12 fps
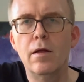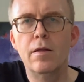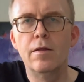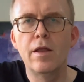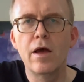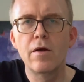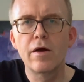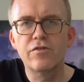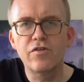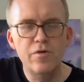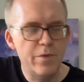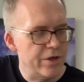Now, I
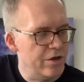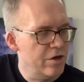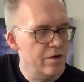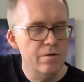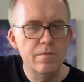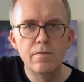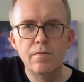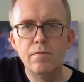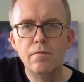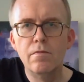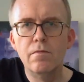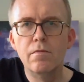don't know about you,
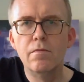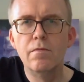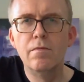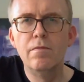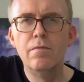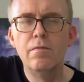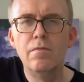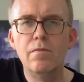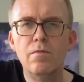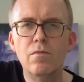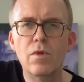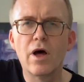
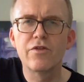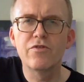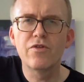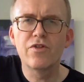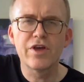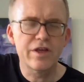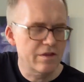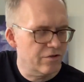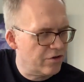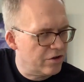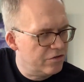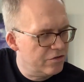I don't think there's
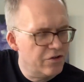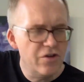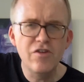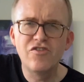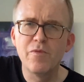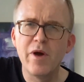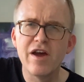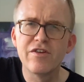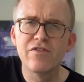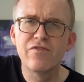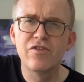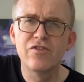a huge amount of
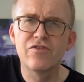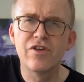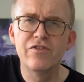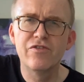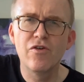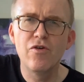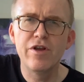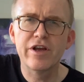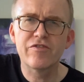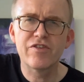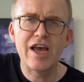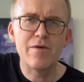difference in tone,
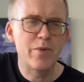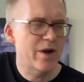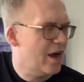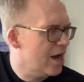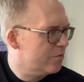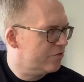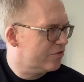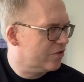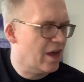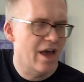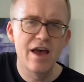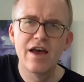except perhaps
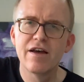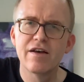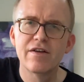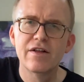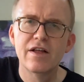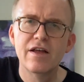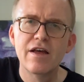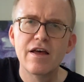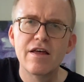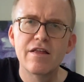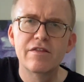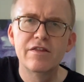
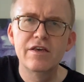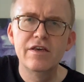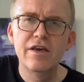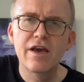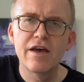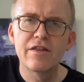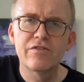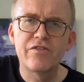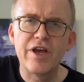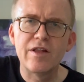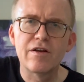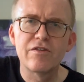the
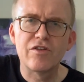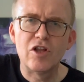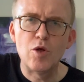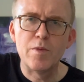Taylor is a little